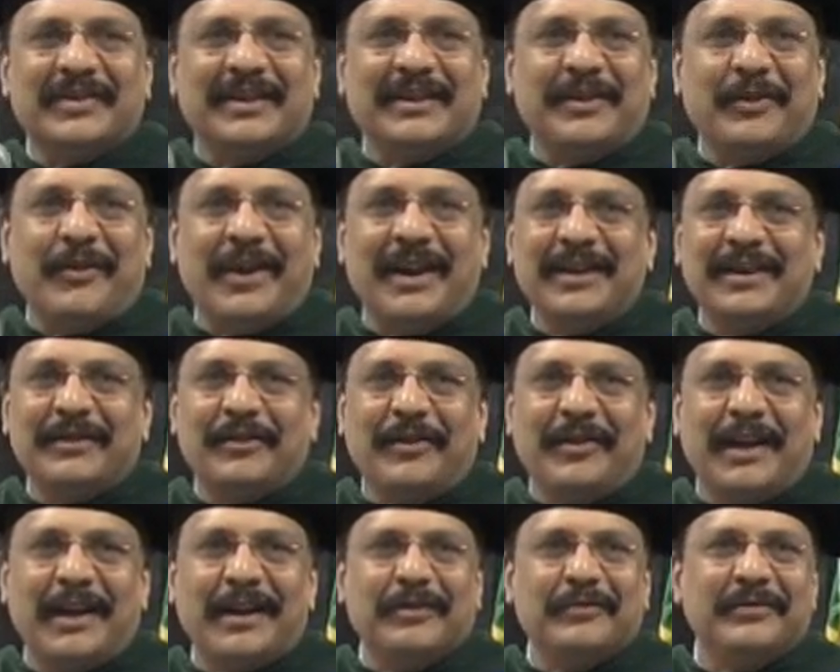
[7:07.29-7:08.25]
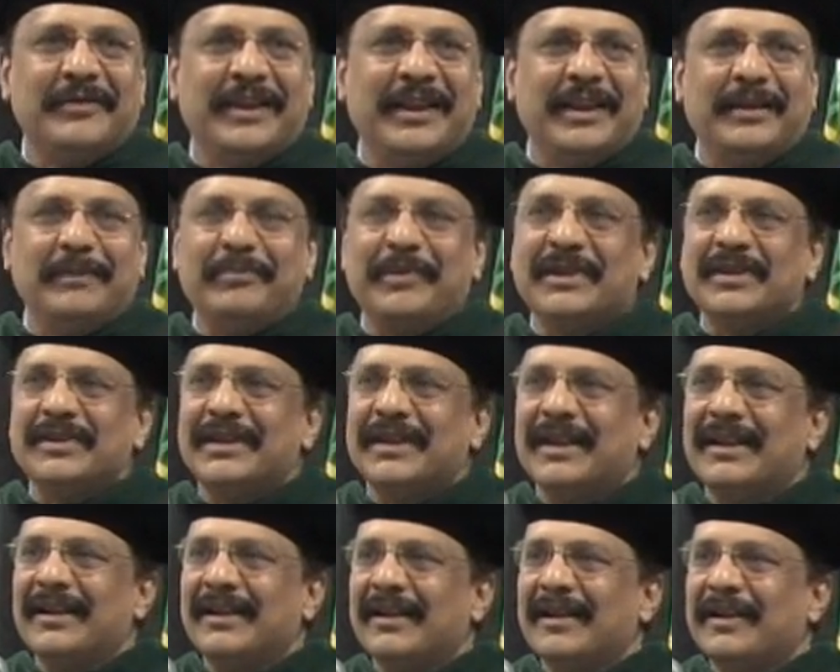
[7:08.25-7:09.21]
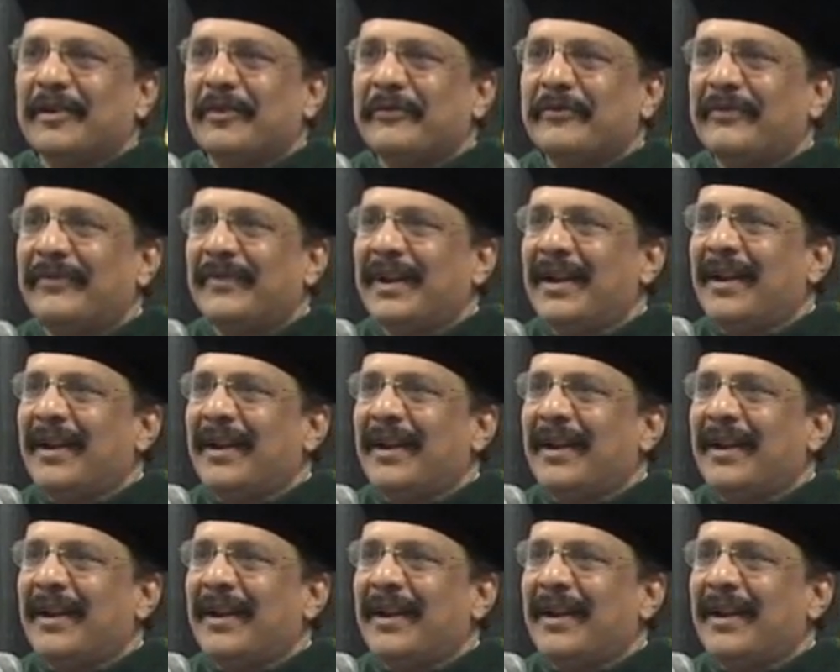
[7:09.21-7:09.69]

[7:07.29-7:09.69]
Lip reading: running around, helping, taking care of